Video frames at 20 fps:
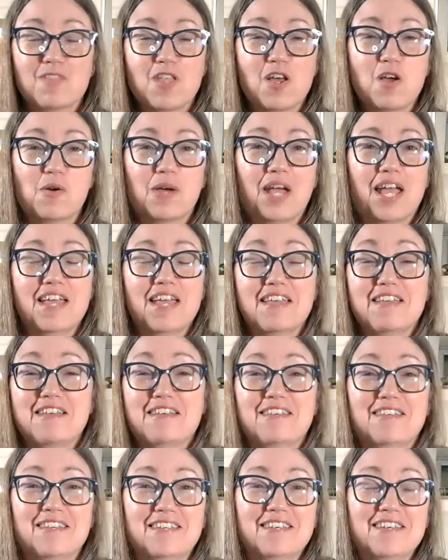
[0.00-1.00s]
Okay.
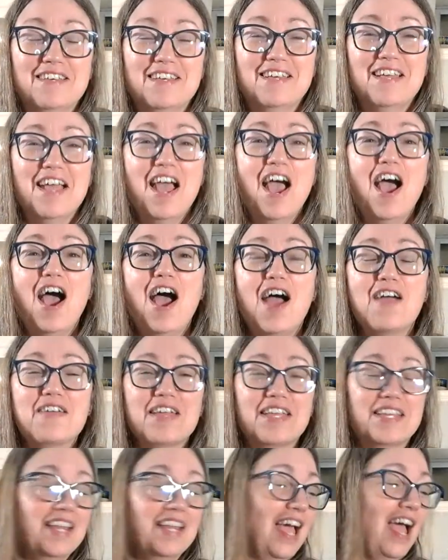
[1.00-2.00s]
All
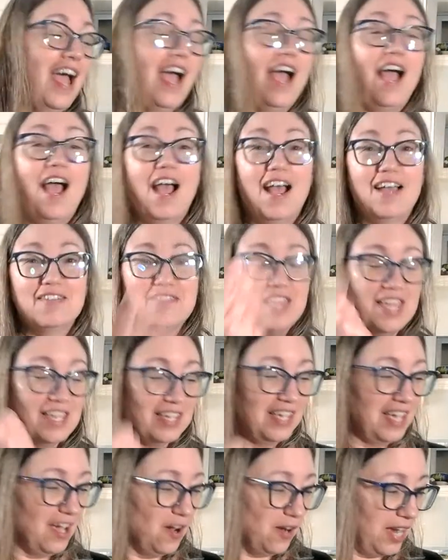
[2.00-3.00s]
right.
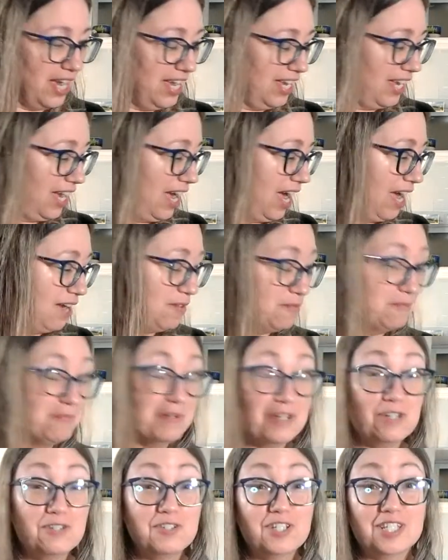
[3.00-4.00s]
Okay.
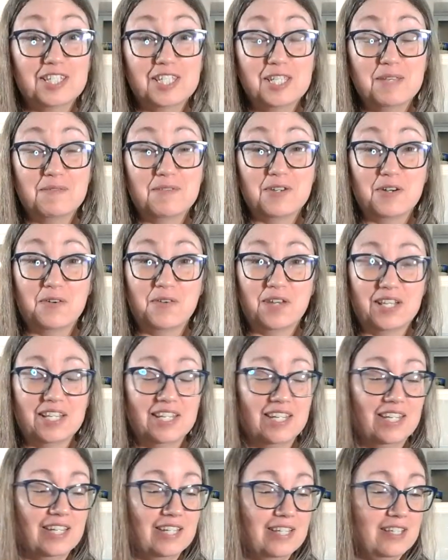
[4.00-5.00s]
We'll just keep going.
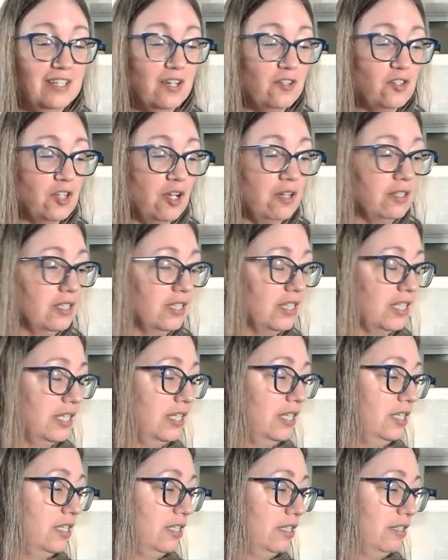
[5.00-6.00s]
Dalton's going
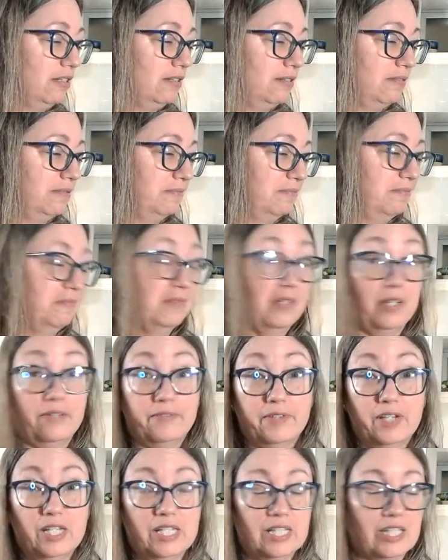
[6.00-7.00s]
to do whatever
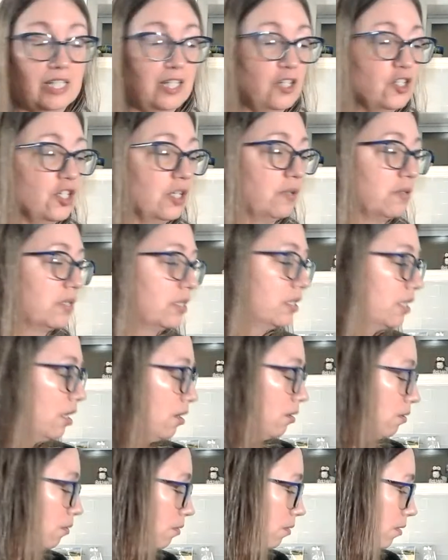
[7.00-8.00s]
he's going to do.
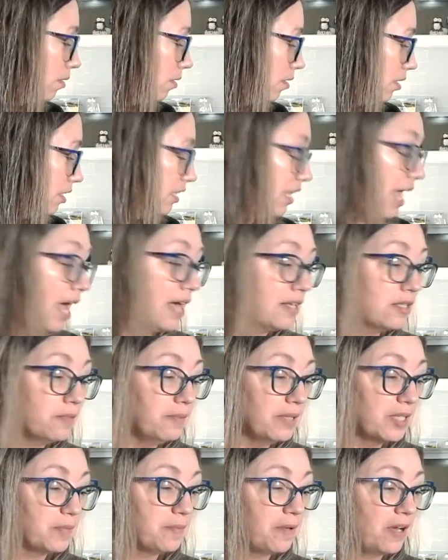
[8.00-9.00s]
So last
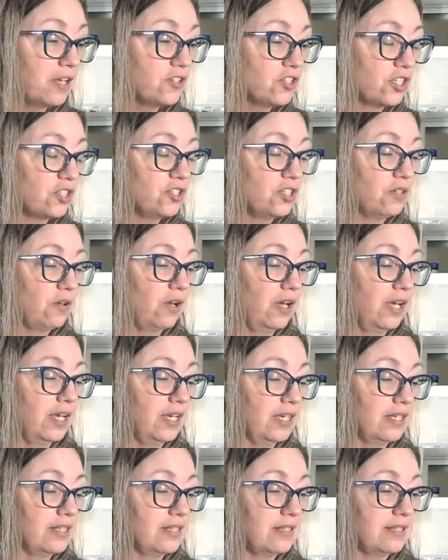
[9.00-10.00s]
week's project, you
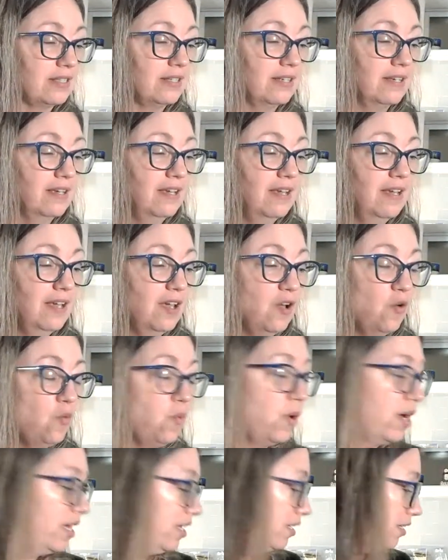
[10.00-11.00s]
guys,
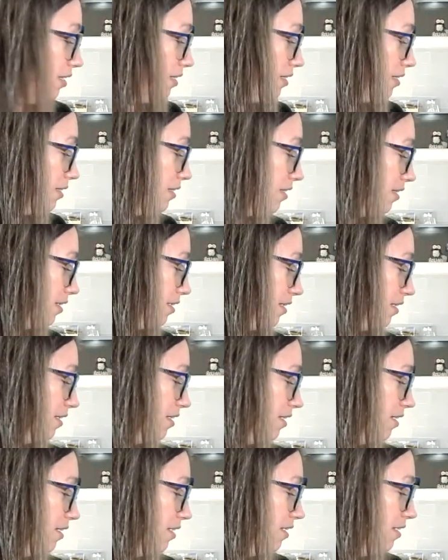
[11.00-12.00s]
was
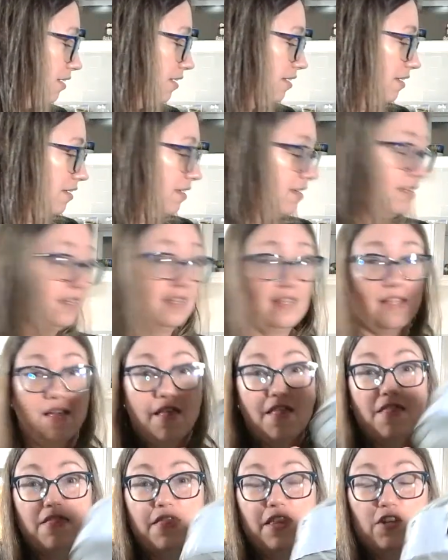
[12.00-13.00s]

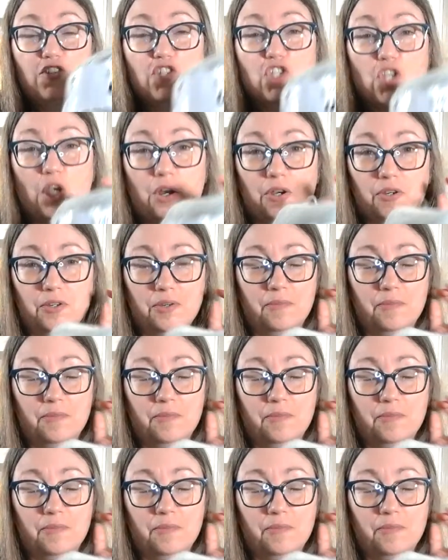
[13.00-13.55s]
this yarn.